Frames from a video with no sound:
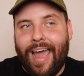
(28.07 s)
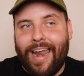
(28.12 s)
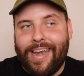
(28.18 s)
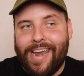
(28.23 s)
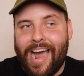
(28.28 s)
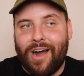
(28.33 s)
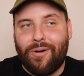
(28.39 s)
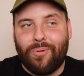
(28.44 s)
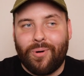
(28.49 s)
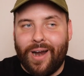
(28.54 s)
And
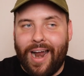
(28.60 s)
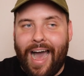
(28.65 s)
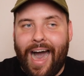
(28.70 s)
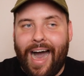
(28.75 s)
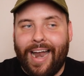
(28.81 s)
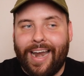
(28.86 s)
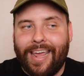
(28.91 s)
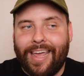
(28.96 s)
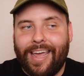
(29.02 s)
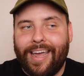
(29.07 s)
now we're
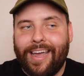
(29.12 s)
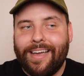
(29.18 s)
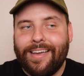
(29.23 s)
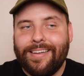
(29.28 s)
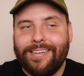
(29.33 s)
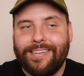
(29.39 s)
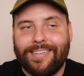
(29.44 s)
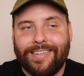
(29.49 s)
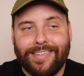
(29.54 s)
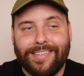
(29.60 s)

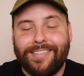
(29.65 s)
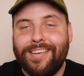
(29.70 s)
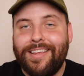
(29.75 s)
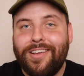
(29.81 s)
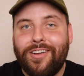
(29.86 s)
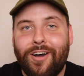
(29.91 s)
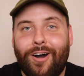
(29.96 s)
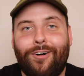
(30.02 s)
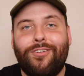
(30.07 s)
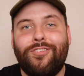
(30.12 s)
adding
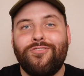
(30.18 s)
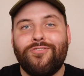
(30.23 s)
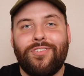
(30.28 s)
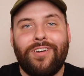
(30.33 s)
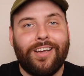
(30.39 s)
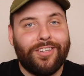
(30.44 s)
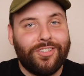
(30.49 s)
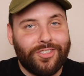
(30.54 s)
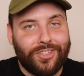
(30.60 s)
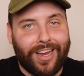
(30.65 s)
Disney
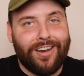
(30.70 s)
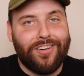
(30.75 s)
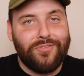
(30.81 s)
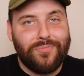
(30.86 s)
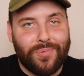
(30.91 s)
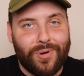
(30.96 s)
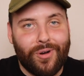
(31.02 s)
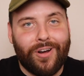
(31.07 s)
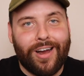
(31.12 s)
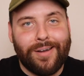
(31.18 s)
Cultural
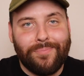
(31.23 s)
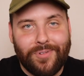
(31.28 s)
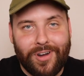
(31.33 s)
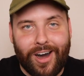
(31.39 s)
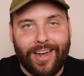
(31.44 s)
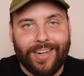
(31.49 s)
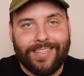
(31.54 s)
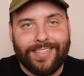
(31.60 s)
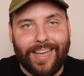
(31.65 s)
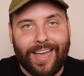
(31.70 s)
Exchange Program
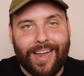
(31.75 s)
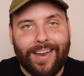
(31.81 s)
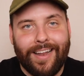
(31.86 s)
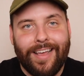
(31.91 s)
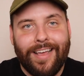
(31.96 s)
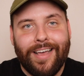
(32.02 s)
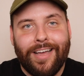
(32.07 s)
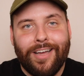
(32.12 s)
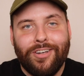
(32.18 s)
content